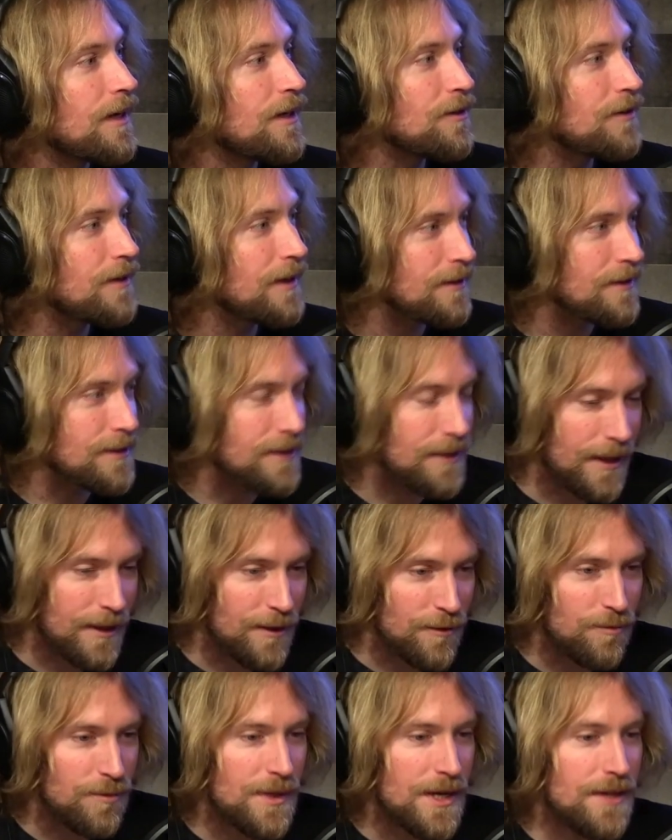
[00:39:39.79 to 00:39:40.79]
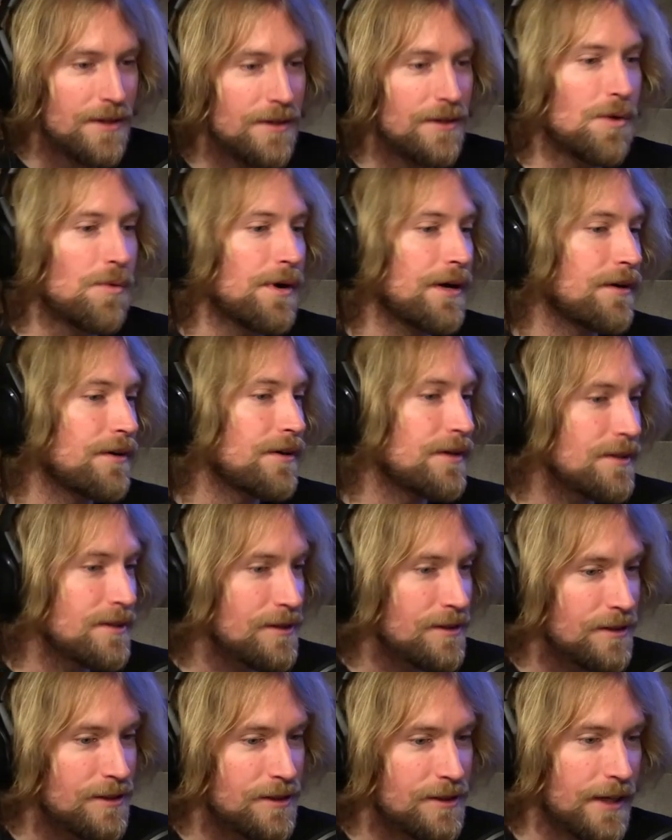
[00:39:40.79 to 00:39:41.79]
And you get this kind of meta
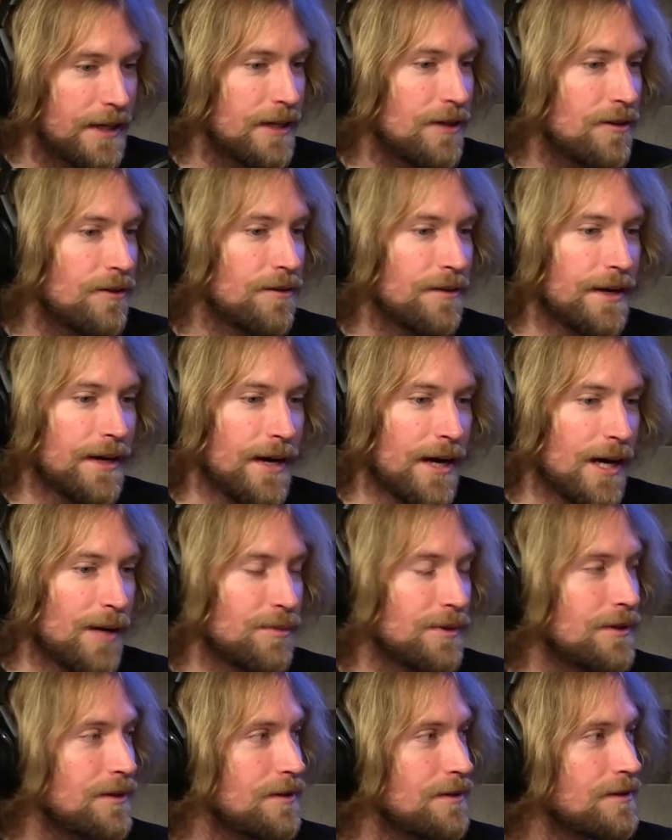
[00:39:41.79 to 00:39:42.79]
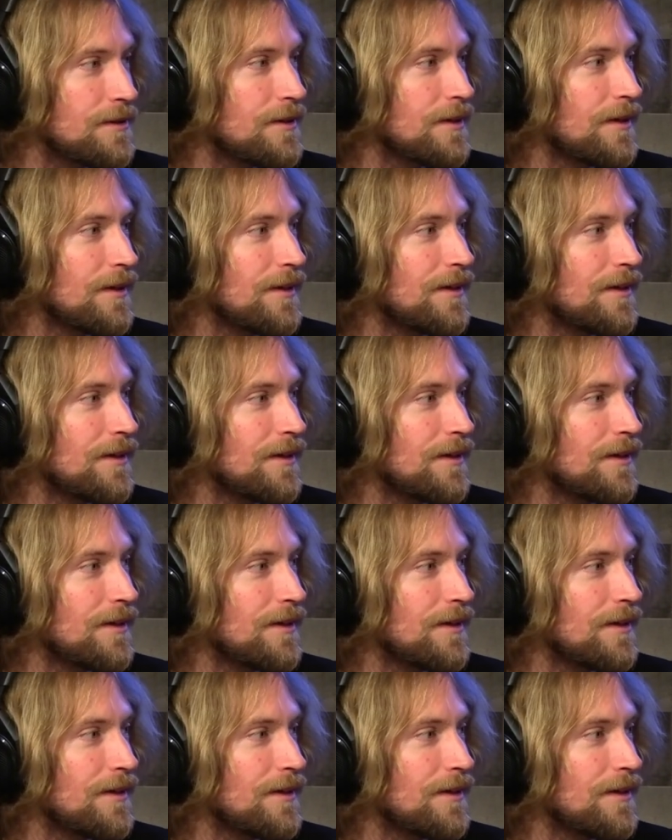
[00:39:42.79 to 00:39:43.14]
awareness cycle that happens,